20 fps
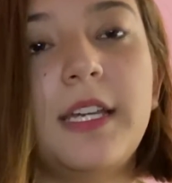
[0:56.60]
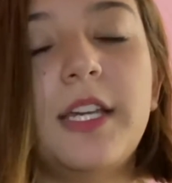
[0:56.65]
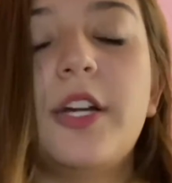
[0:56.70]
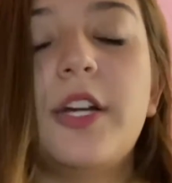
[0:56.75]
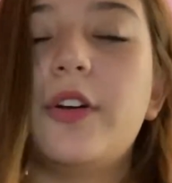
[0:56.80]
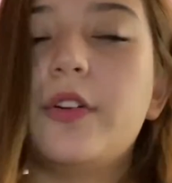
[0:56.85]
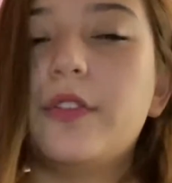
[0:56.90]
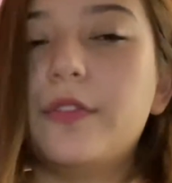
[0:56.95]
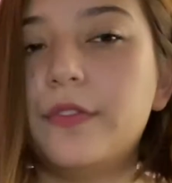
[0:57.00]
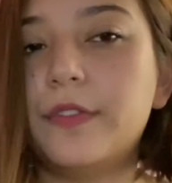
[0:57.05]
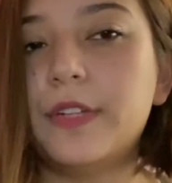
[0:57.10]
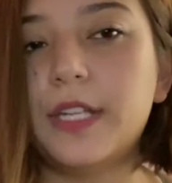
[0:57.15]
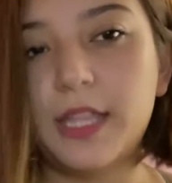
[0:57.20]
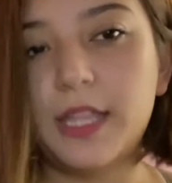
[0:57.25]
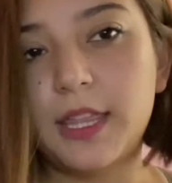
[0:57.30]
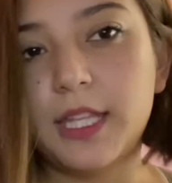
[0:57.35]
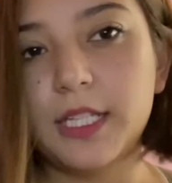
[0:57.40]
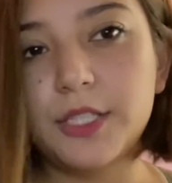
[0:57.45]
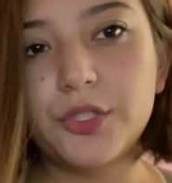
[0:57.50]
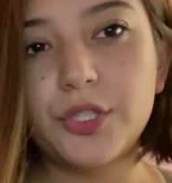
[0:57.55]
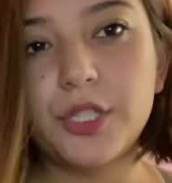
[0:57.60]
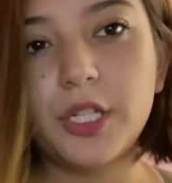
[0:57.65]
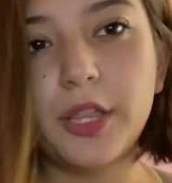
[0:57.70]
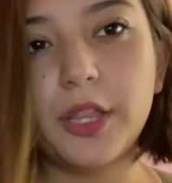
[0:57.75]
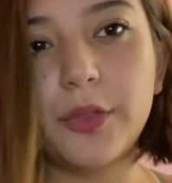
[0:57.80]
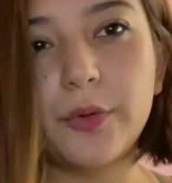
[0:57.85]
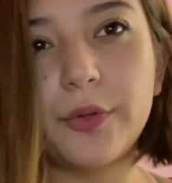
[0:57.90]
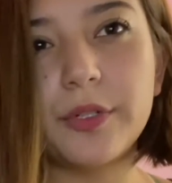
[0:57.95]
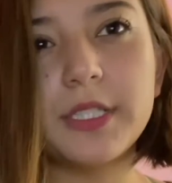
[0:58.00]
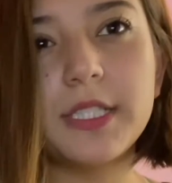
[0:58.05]
of intentional
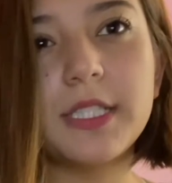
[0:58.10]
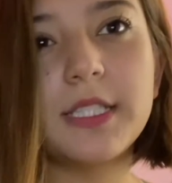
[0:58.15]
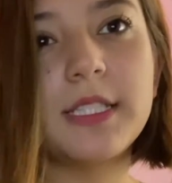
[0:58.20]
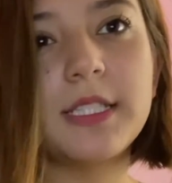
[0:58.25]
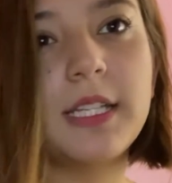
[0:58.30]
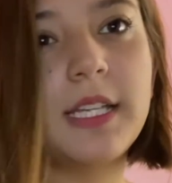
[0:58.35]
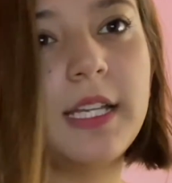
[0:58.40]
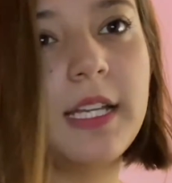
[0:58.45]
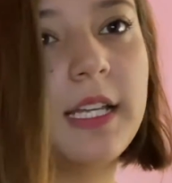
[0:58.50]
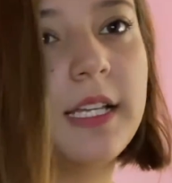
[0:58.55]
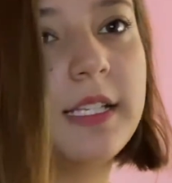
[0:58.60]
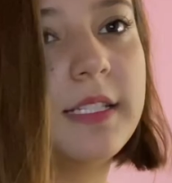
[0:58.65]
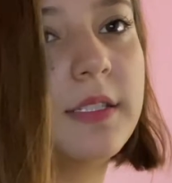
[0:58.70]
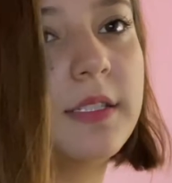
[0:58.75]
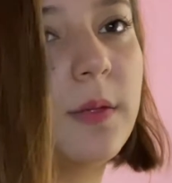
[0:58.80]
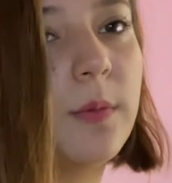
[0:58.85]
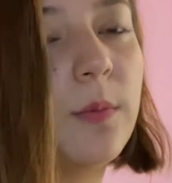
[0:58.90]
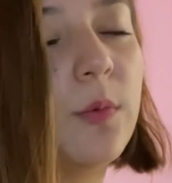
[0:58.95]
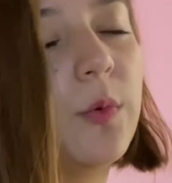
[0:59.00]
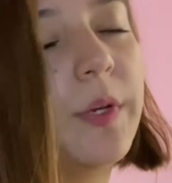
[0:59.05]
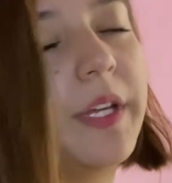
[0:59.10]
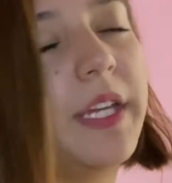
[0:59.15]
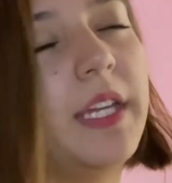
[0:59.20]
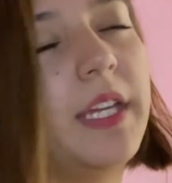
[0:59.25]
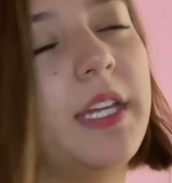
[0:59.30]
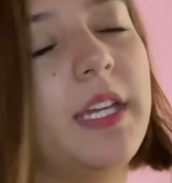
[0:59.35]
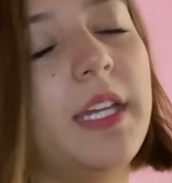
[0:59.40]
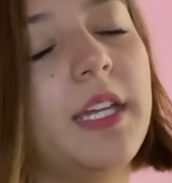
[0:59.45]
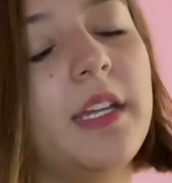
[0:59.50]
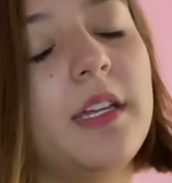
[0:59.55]
torts. Some
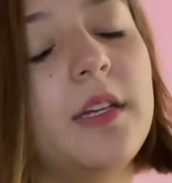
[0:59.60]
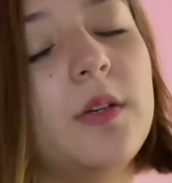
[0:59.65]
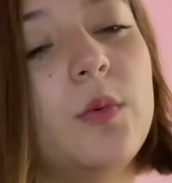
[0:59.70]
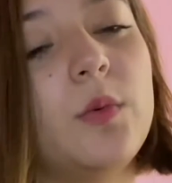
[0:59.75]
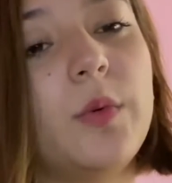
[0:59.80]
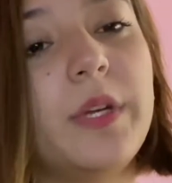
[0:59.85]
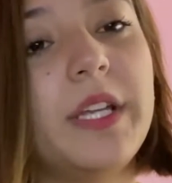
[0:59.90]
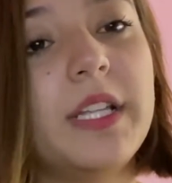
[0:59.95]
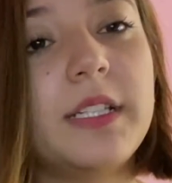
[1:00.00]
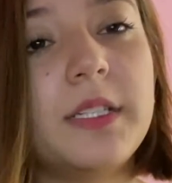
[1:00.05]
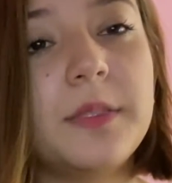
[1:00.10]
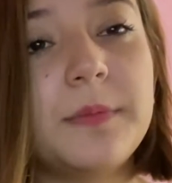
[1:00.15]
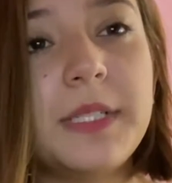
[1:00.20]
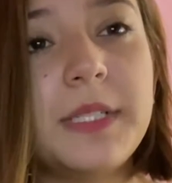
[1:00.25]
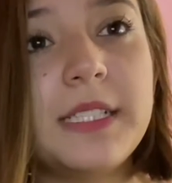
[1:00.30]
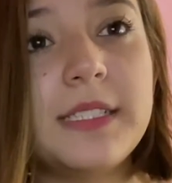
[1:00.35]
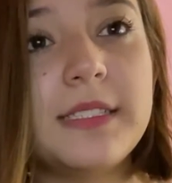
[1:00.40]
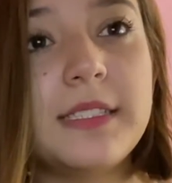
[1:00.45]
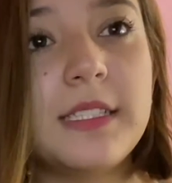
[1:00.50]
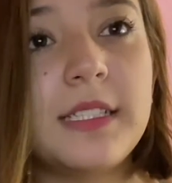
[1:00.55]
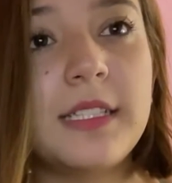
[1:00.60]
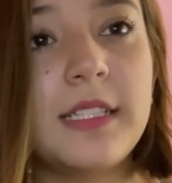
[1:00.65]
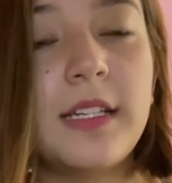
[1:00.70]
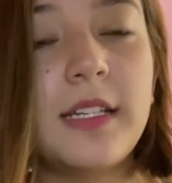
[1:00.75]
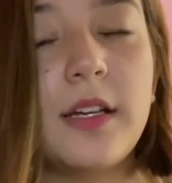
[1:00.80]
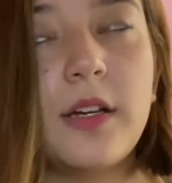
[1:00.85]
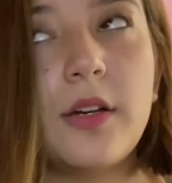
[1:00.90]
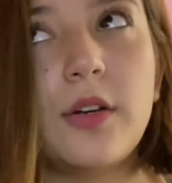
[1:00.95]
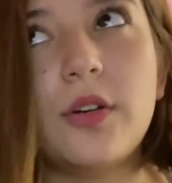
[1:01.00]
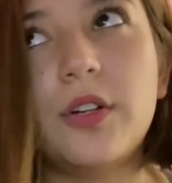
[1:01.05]
we will comment
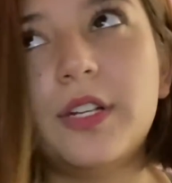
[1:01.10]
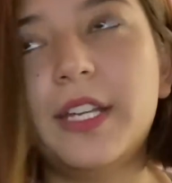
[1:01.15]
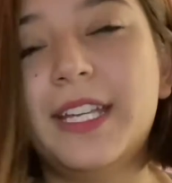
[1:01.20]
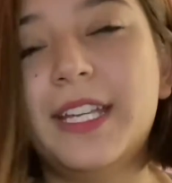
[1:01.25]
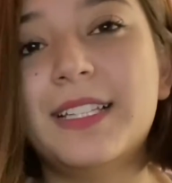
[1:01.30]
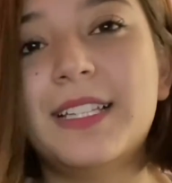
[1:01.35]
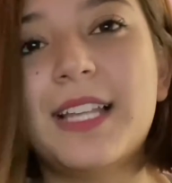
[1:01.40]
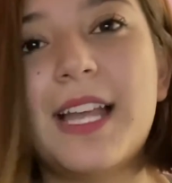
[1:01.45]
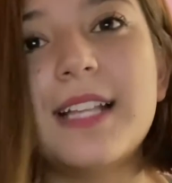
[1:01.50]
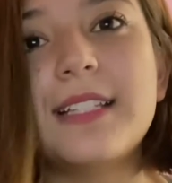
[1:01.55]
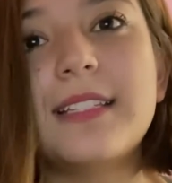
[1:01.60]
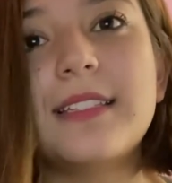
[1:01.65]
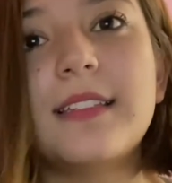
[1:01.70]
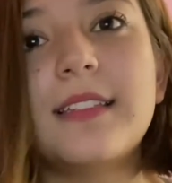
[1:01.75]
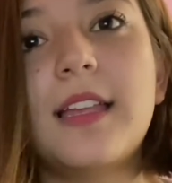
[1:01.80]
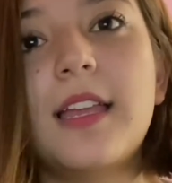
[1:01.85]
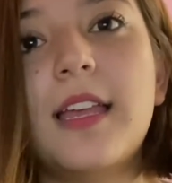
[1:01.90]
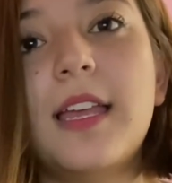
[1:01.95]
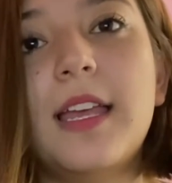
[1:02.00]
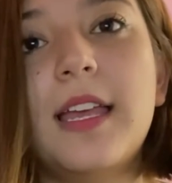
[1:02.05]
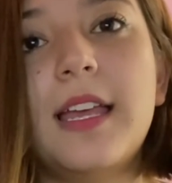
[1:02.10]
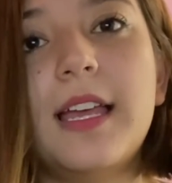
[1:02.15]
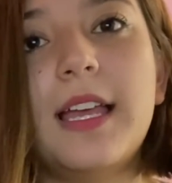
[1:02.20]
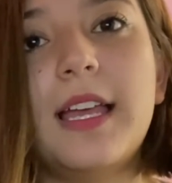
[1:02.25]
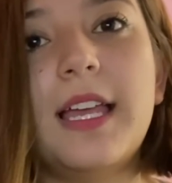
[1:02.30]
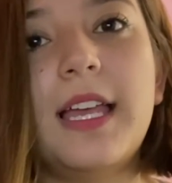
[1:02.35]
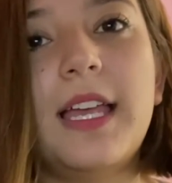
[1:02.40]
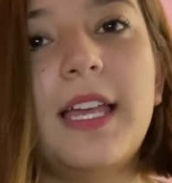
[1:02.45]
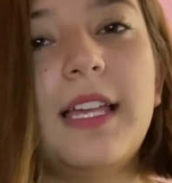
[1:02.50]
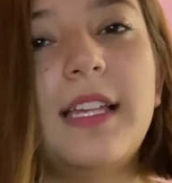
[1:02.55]
on in class
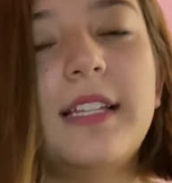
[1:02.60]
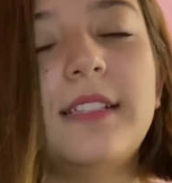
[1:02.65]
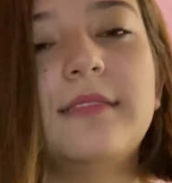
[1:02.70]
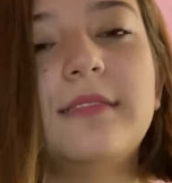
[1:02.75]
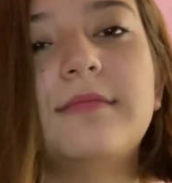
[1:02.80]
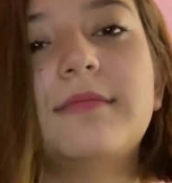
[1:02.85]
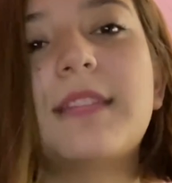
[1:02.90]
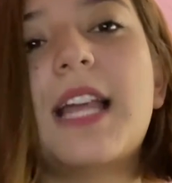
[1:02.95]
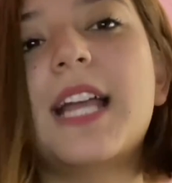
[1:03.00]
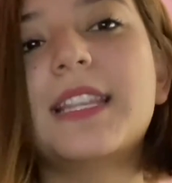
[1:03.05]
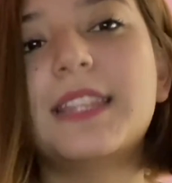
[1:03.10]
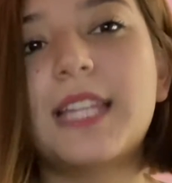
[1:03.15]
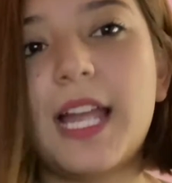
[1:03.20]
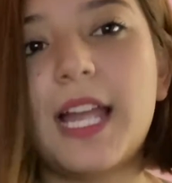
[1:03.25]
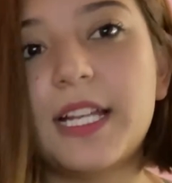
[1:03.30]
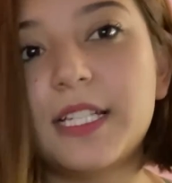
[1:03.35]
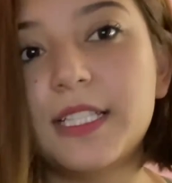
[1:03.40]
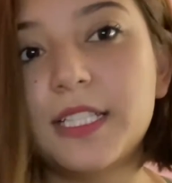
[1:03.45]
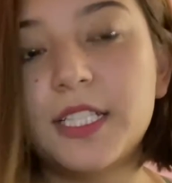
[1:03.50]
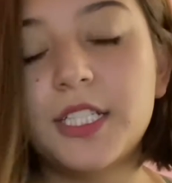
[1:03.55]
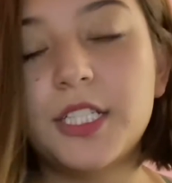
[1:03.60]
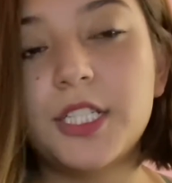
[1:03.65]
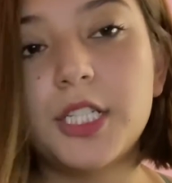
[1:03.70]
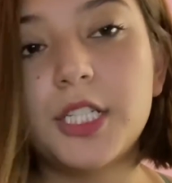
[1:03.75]
and attach